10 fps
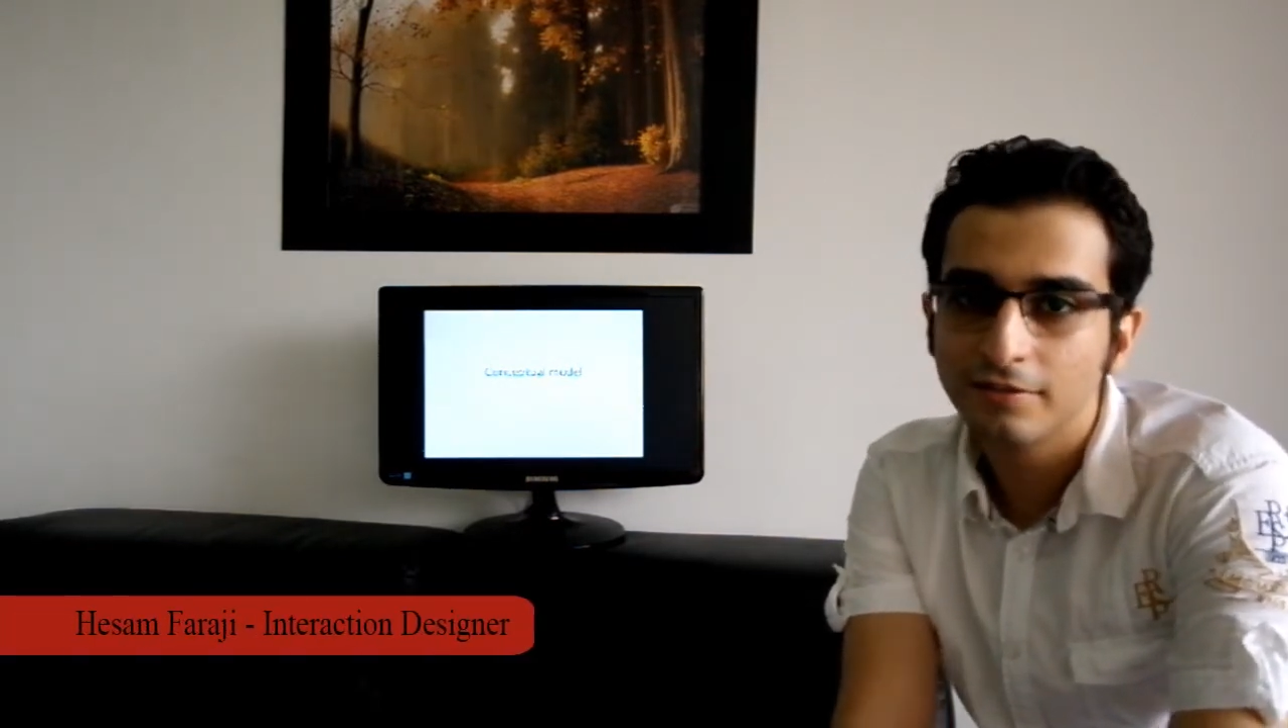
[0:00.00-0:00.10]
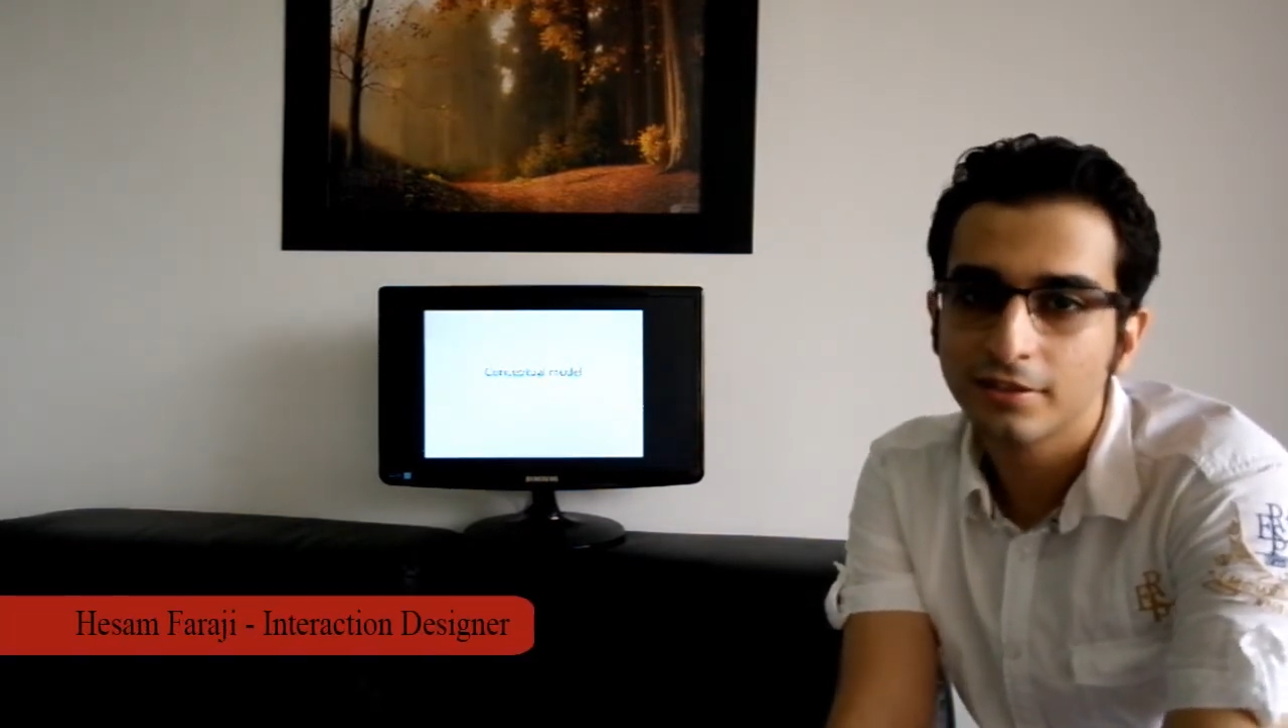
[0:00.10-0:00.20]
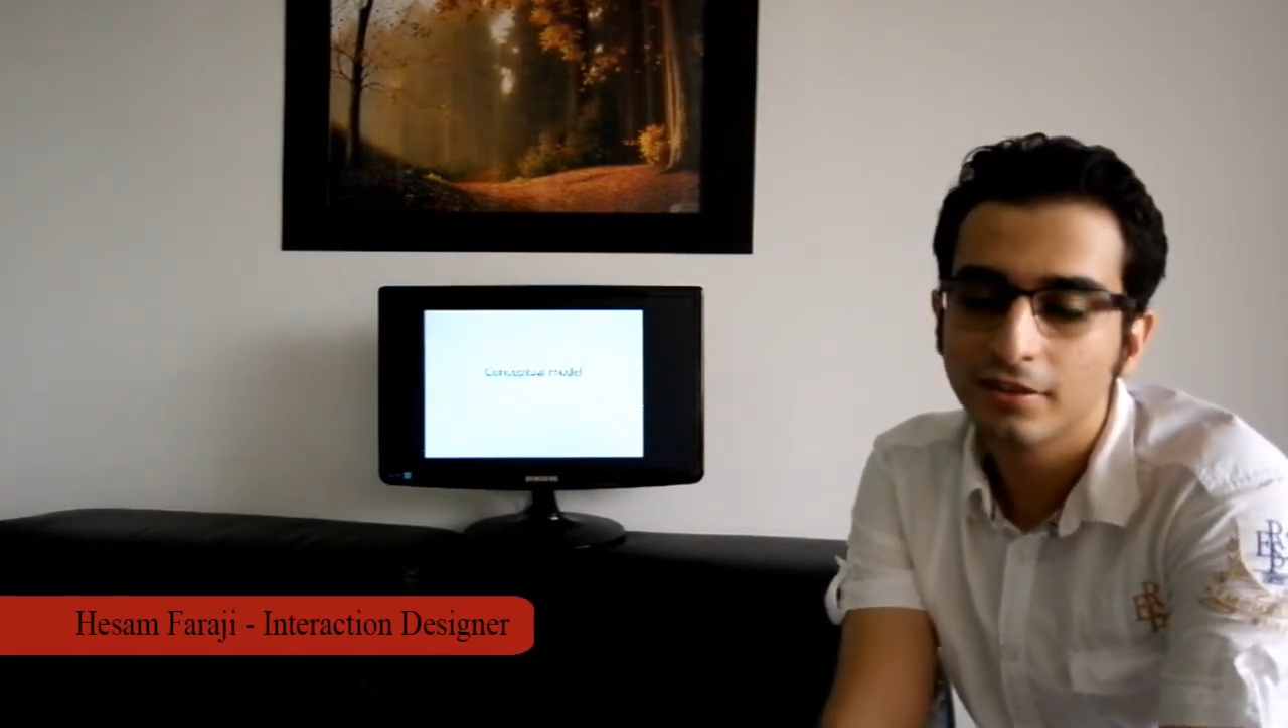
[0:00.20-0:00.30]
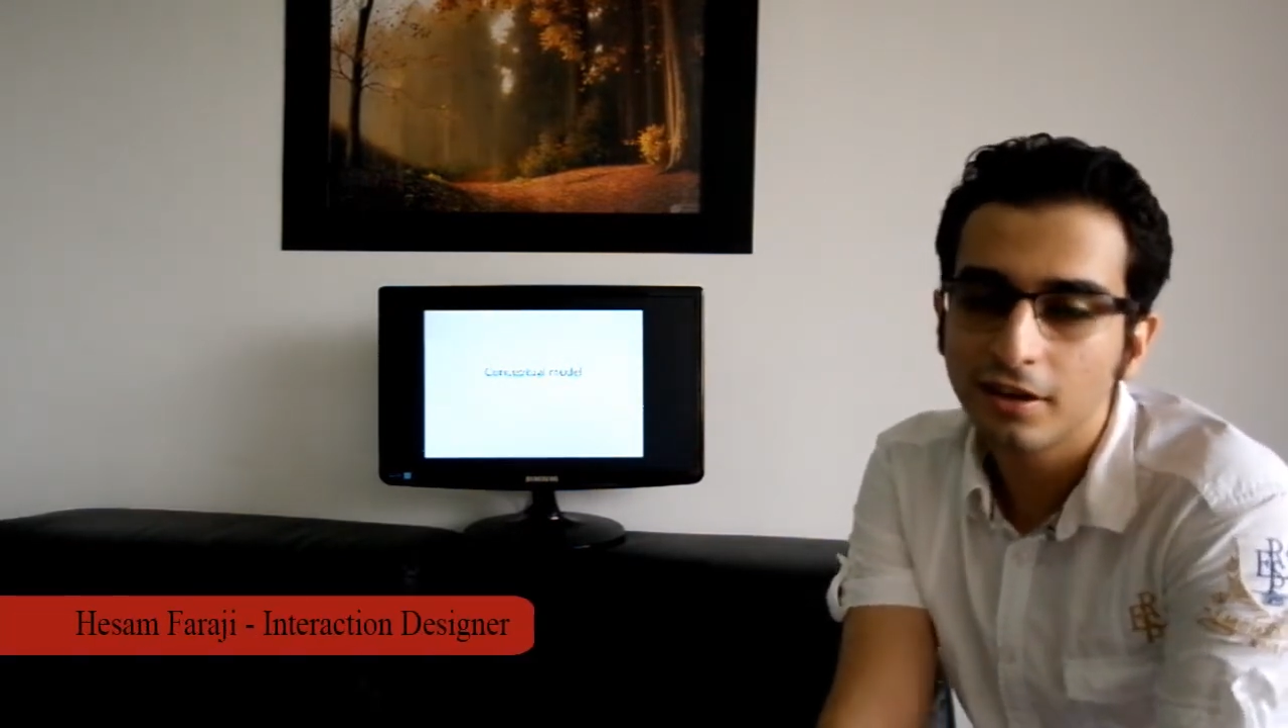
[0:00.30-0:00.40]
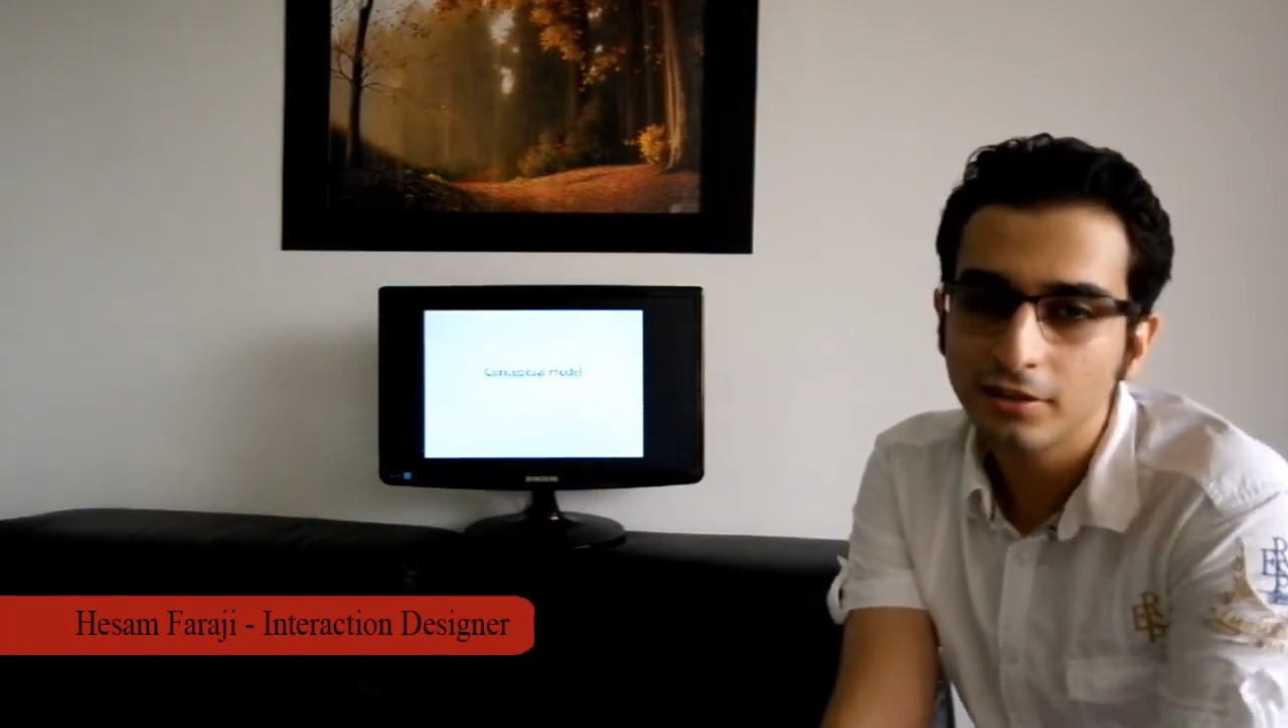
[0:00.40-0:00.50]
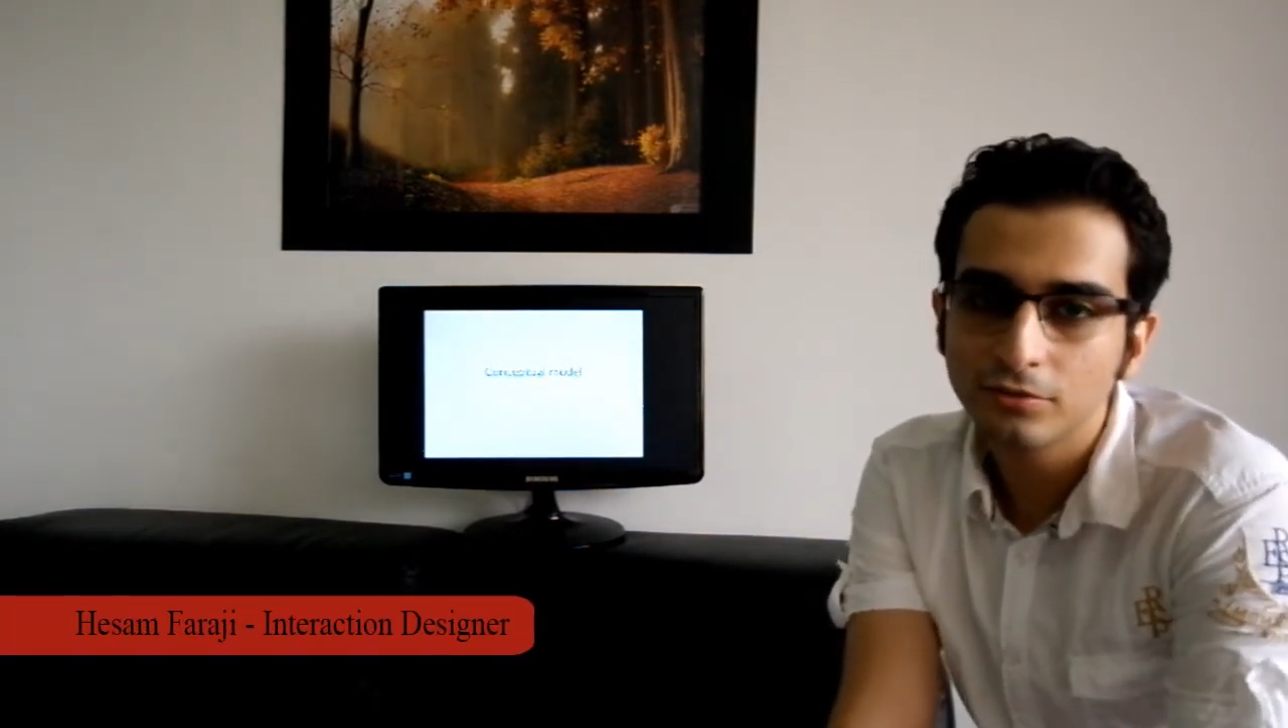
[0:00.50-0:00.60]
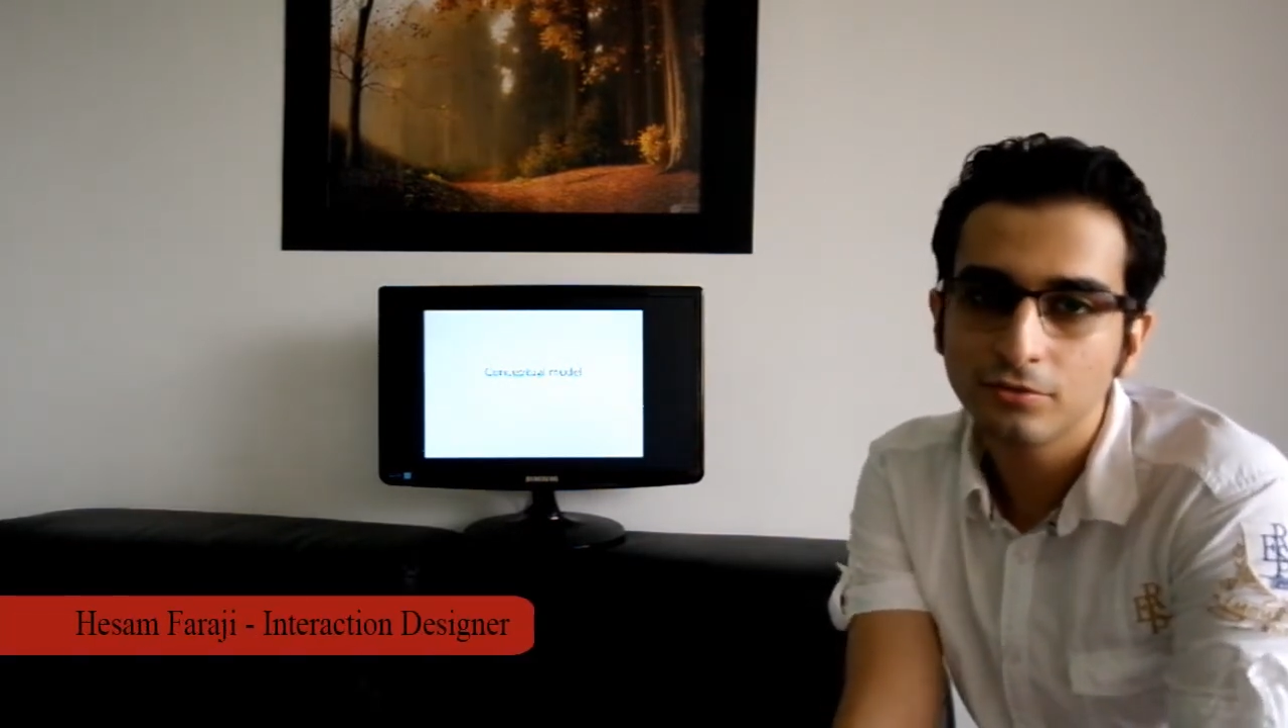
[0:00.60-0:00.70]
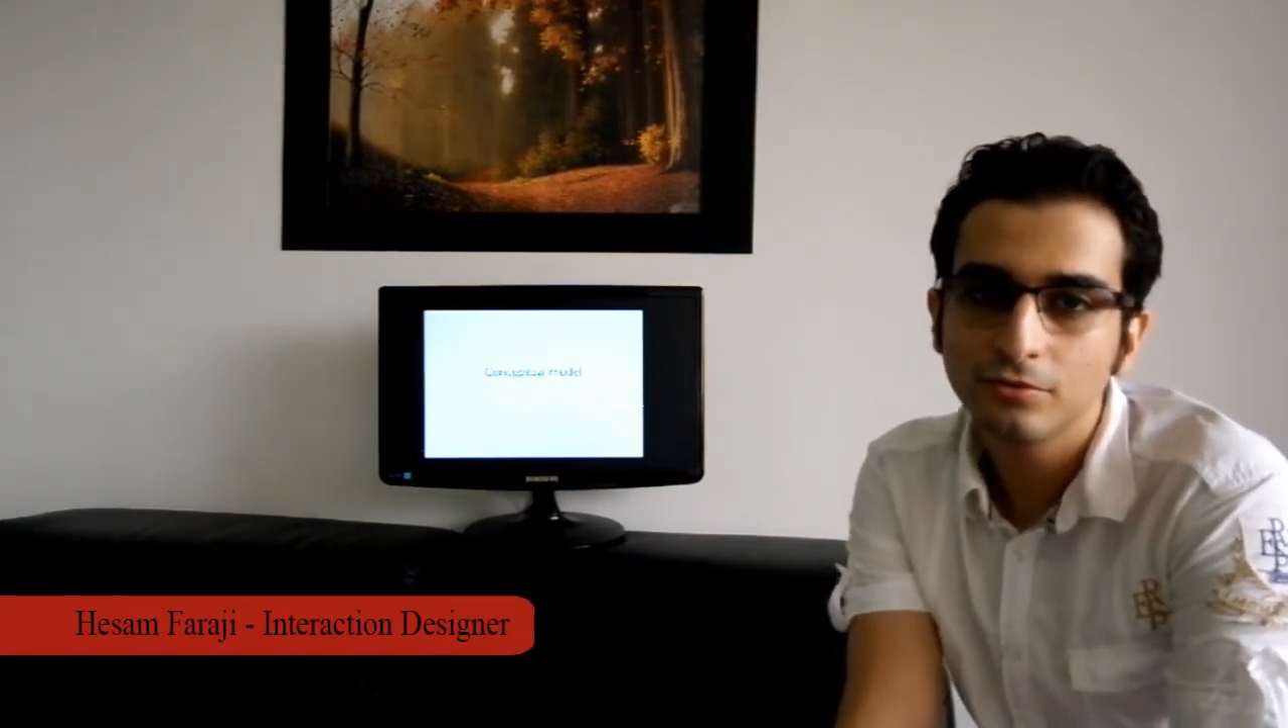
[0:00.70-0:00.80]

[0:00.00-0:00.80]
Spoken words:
try to